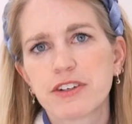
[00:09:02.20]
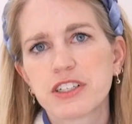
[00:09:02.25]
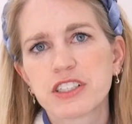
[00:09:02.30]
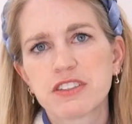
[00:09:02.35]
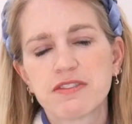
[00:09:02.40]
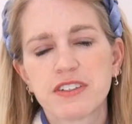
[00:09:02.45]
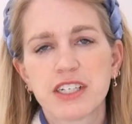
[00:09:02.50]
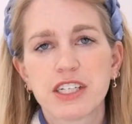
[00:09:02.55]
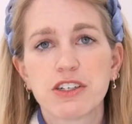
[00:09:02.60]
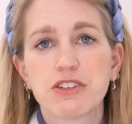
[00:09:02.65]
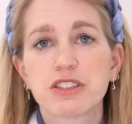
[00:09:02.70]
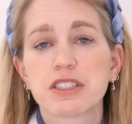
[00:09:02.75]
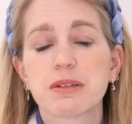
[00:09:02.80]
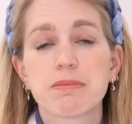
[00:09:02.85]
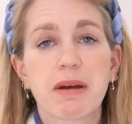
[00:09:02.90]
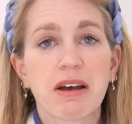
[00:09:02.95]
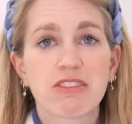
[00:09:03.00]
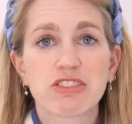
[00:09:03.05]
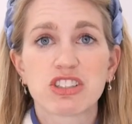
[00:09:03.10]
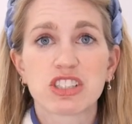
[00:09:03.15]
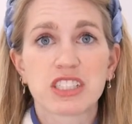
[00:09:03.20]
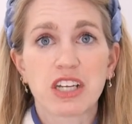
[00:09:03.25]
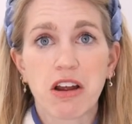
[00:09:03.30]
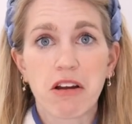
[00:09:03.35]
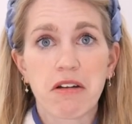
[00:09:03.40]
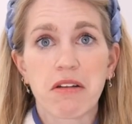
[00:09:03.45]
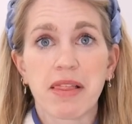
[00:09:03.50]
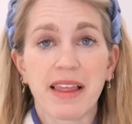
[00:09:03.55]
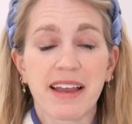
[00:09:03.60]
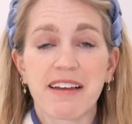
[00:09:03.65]
first videos about just
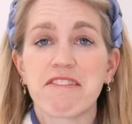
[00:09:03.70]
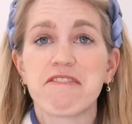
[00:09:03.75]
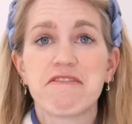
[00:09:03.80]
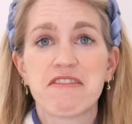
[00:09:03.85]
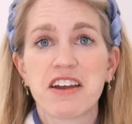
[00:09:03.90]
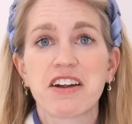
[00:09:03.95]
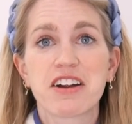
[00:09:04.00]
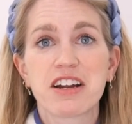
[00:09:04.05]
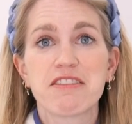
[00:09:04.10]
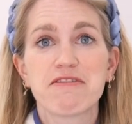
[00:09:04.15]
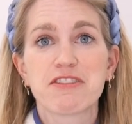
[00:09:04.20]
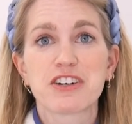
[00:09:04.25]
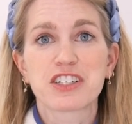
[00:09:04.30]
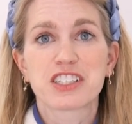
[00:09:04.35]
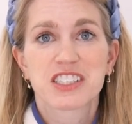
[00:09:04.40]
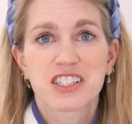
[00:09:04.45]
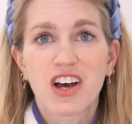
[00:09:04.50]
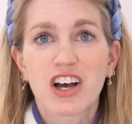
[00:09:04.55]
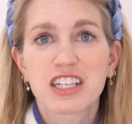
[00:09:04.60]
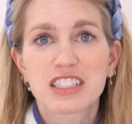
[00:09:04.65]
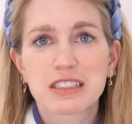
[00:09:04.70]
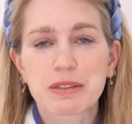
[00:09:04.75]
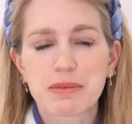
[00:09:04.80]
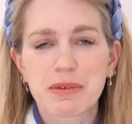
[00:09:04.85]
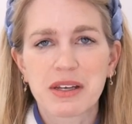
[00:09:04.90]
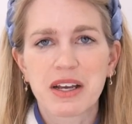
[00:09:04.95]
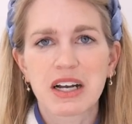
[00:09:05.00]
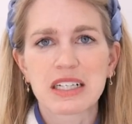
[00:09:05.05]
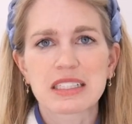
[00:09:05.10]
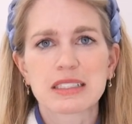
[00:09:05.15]
our like very first thoughts when
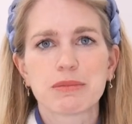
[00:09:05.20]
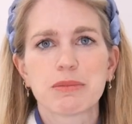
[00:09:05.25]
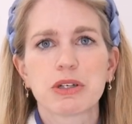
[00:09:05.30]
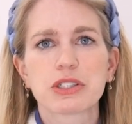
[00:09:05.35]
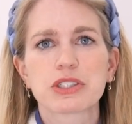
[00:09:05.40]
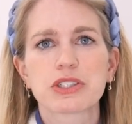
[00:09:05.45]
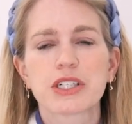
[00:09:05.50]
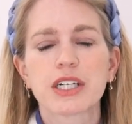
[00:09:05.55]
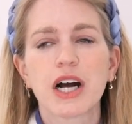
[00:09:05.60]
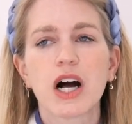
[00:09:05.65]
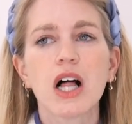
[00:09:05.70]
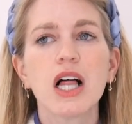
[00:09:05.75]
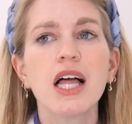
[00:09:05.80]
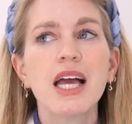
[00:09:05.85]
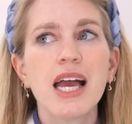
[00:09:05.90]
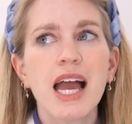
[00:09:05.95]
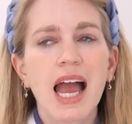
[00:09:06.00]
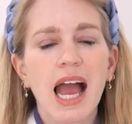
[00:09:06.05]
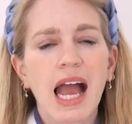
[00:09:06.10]
we got to Montreal